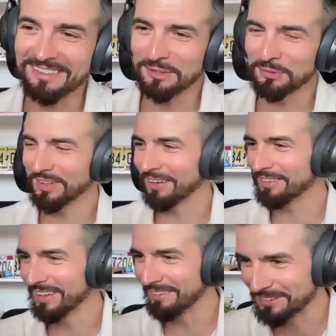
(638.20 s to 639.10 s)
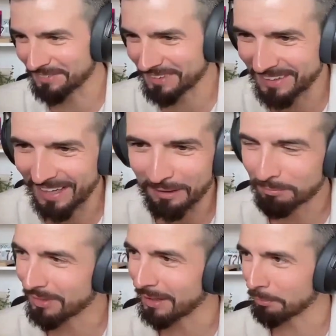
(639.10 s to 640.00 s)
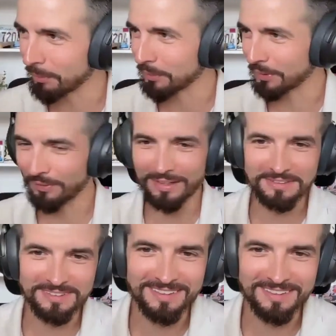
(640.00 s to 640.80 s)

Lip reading: sounds cool. I would love to read that pull request.